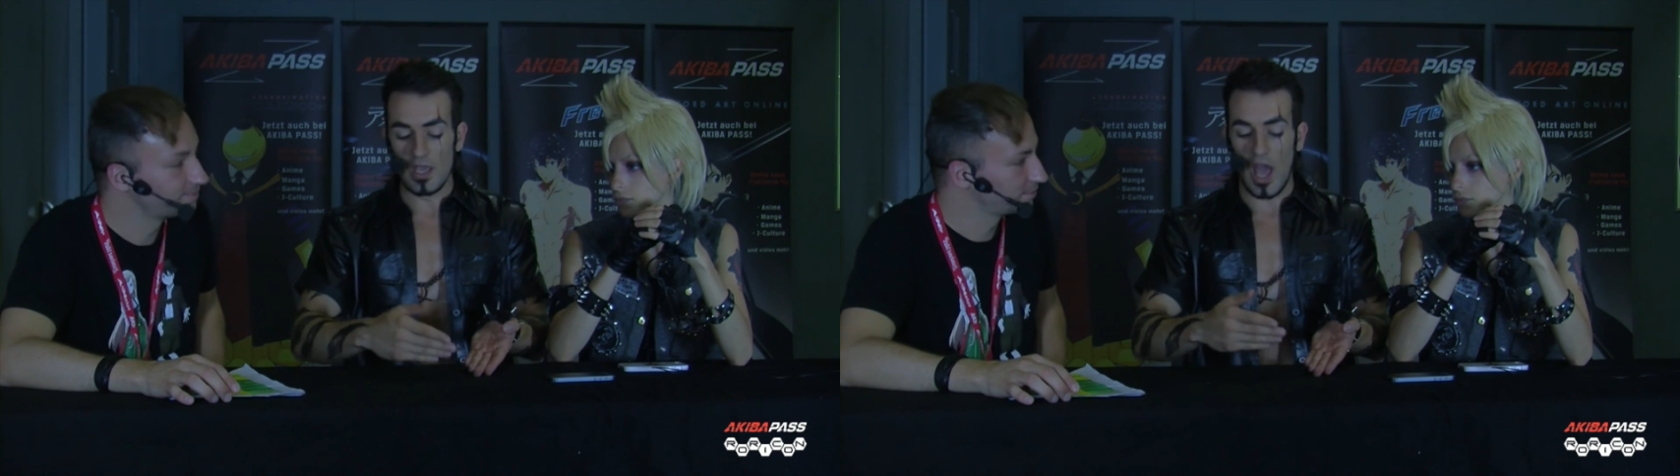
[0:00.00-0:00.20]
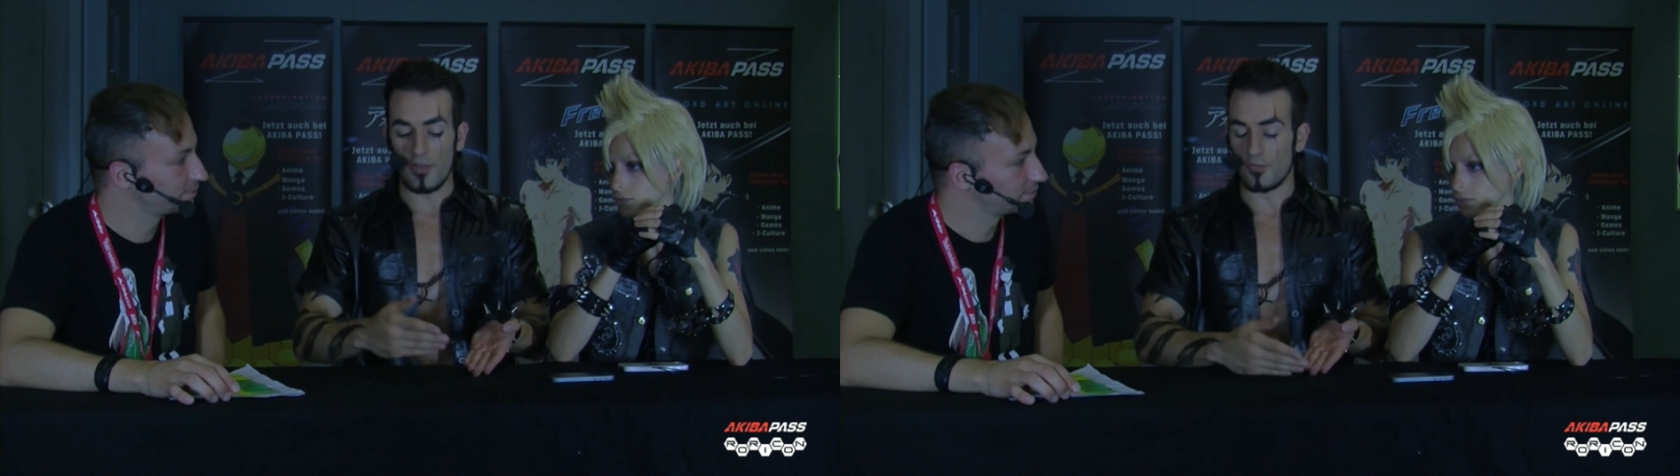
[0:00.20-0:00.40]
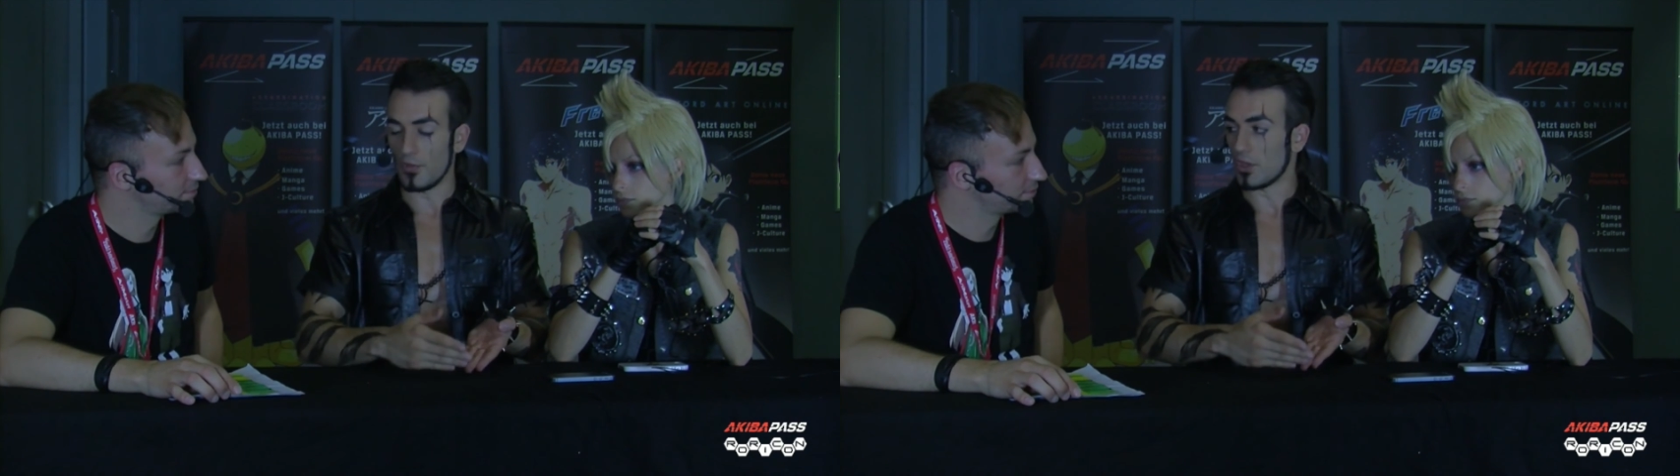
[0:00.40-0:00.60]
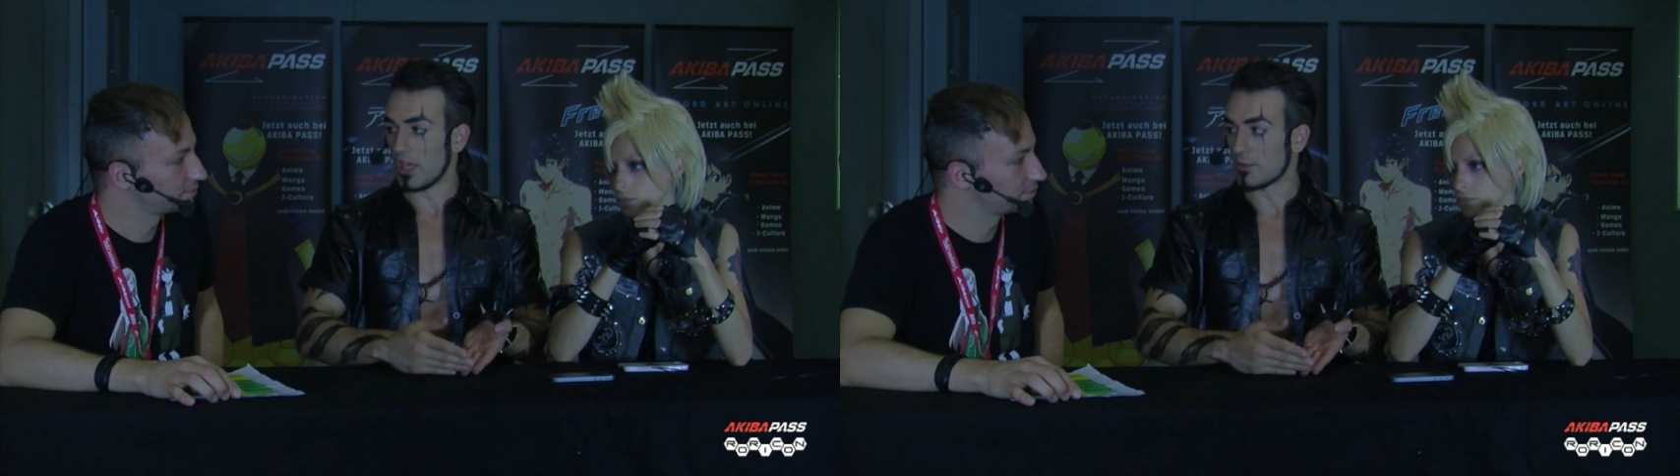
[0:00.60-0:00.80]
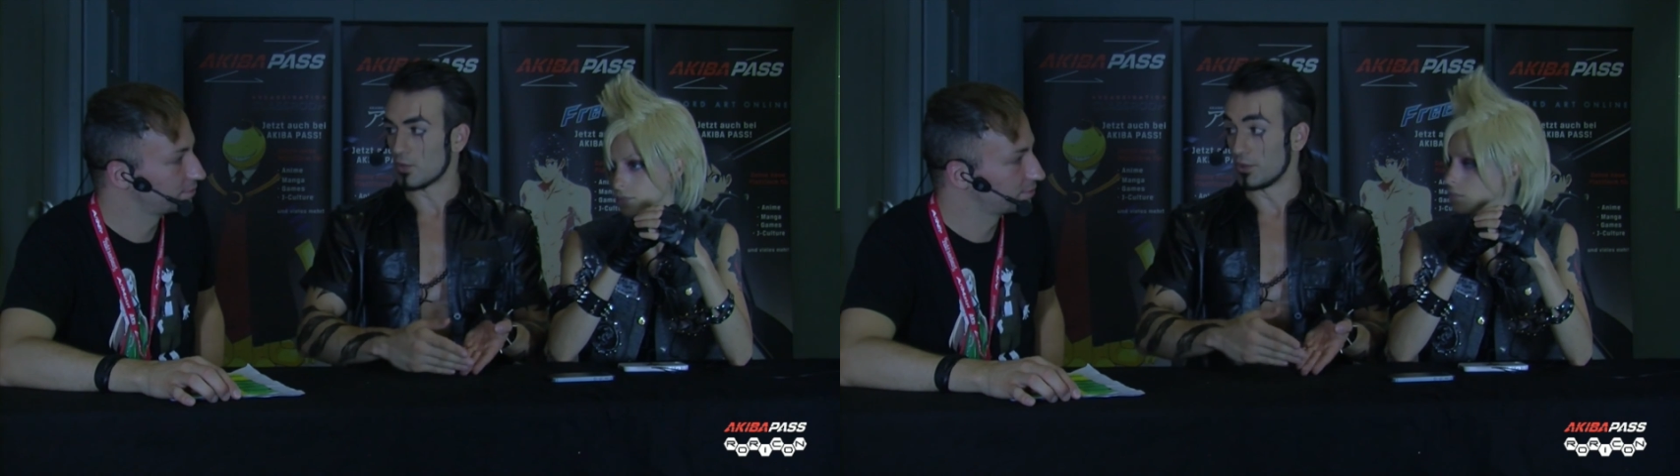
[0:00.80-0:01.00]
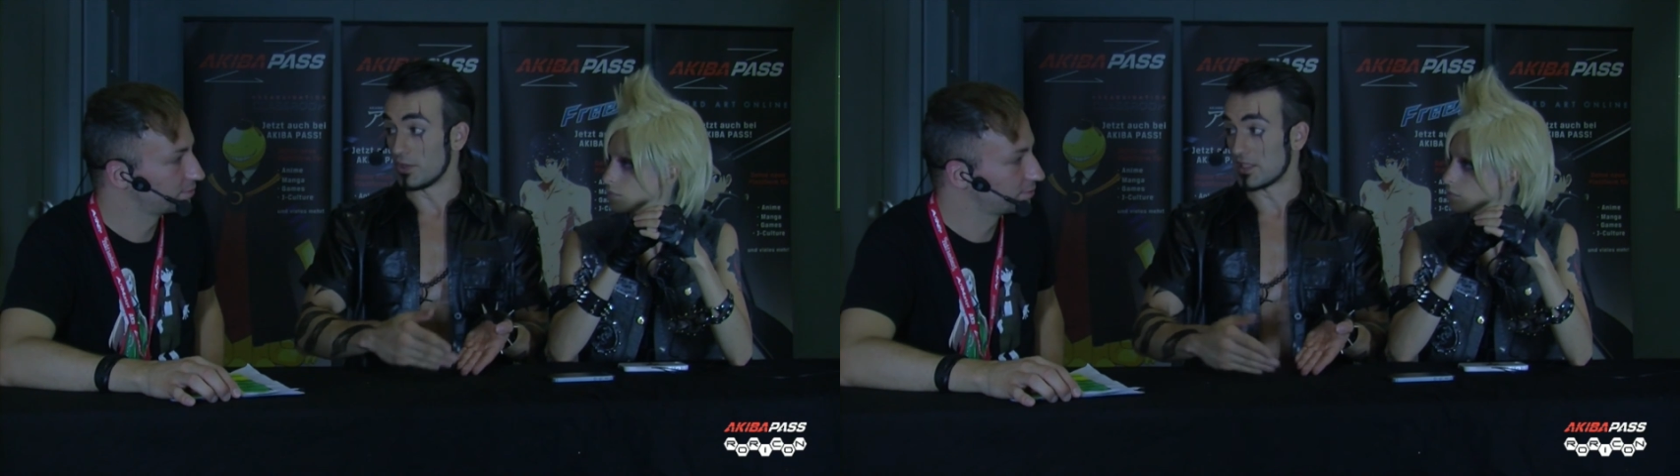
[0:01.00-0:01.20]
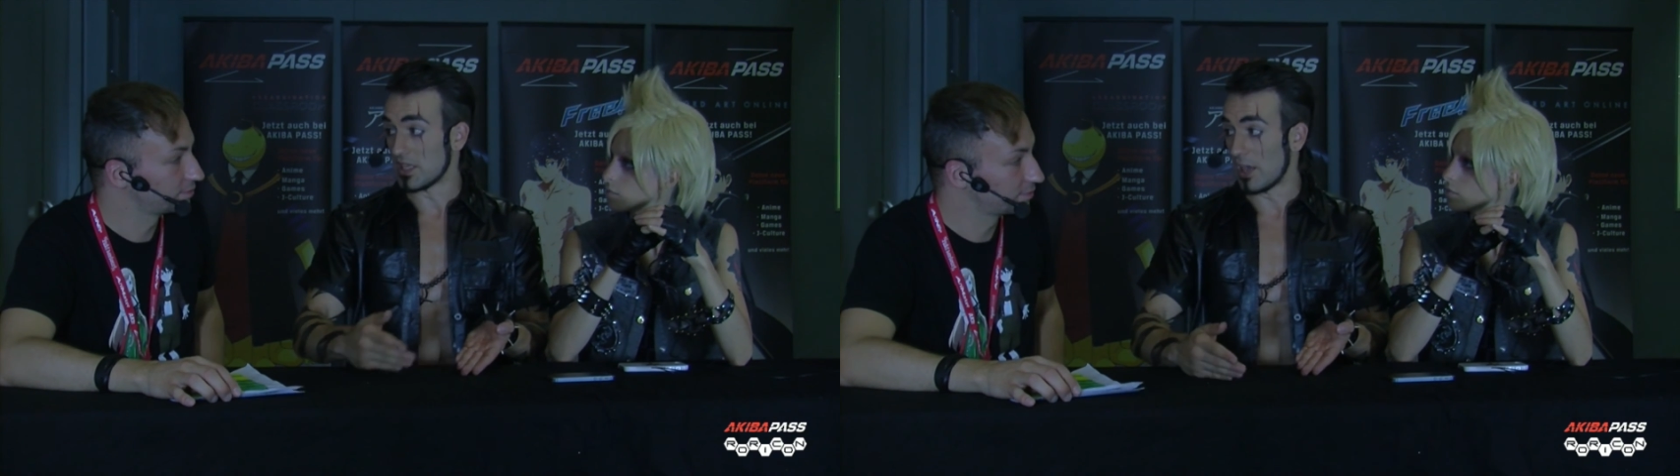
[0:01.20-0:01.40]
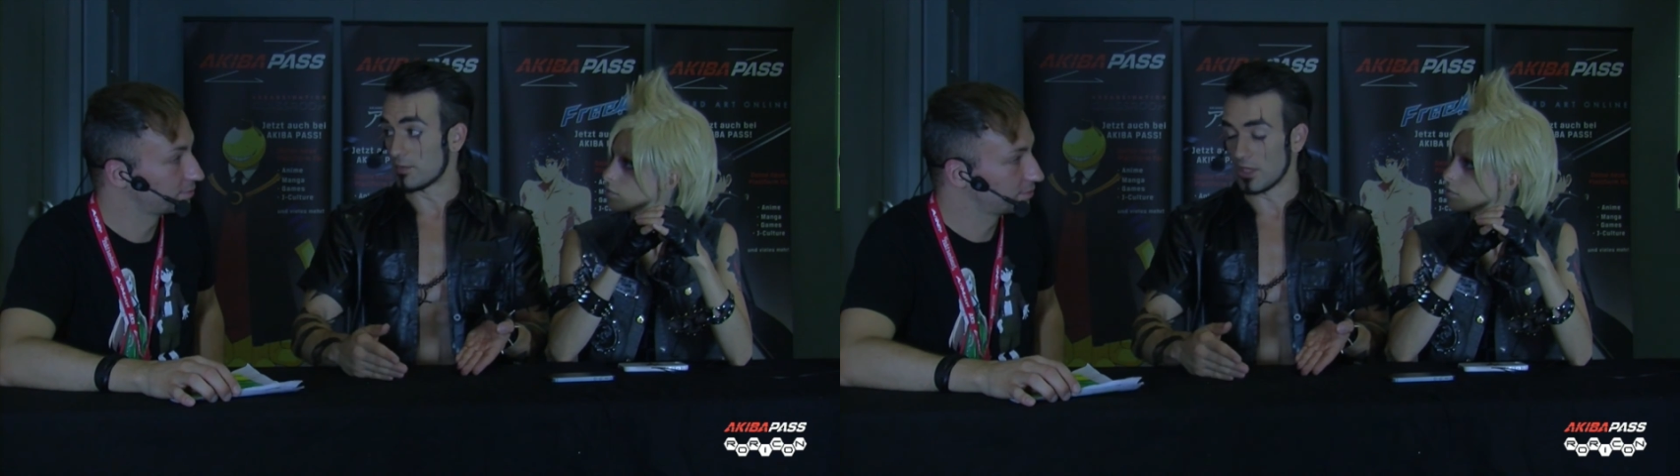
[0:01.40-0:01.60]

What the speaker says: Other video games will do the same.